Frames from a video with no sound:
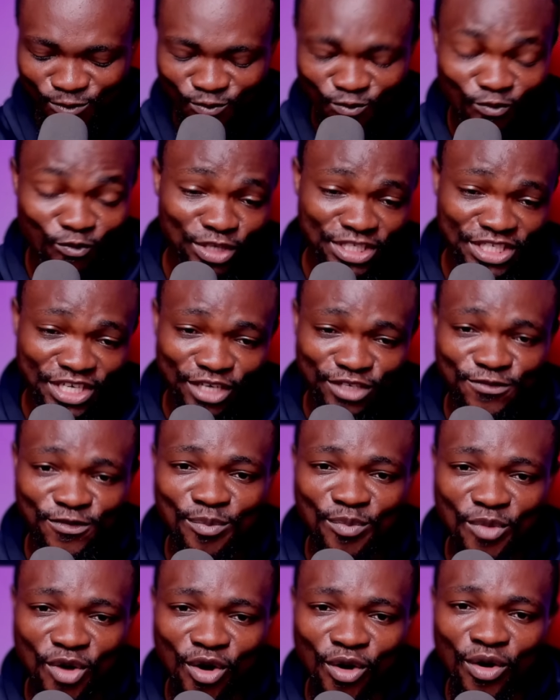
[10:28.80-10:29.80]
watch out for
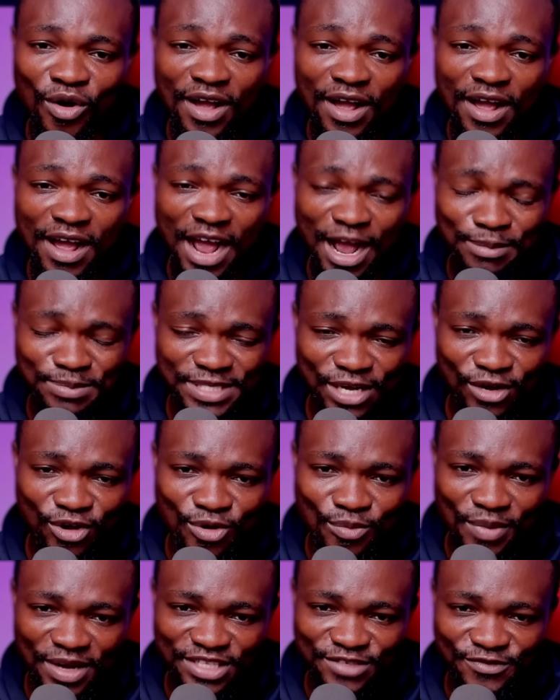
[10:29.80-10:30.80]
more Hamster
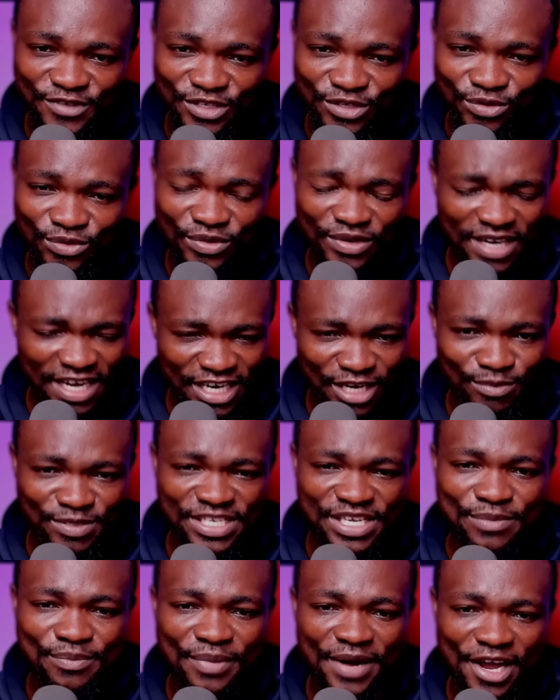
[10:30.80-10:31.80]
Kombat video, and I'll be
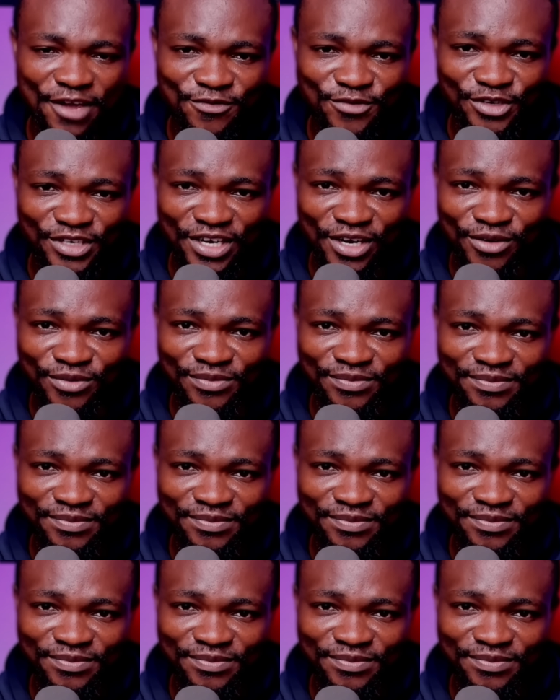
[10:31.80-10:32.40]
saying bye for now.